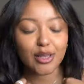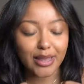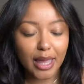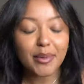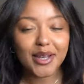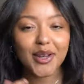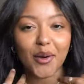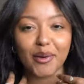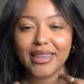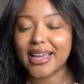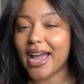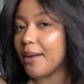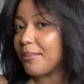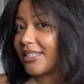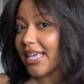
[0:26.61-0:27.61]
so let me know in the
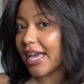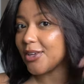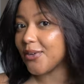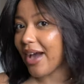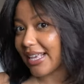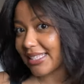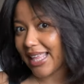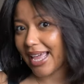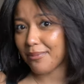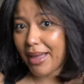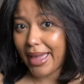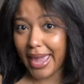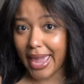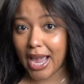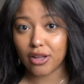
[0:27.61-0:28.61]
comments how you guys like my
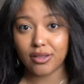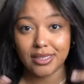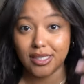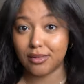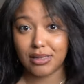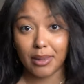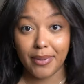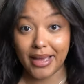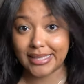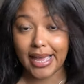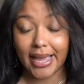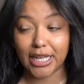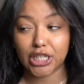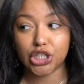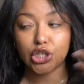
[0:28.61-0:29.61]
hair. This is the best I
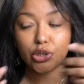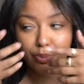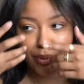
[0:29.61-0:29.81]
can do,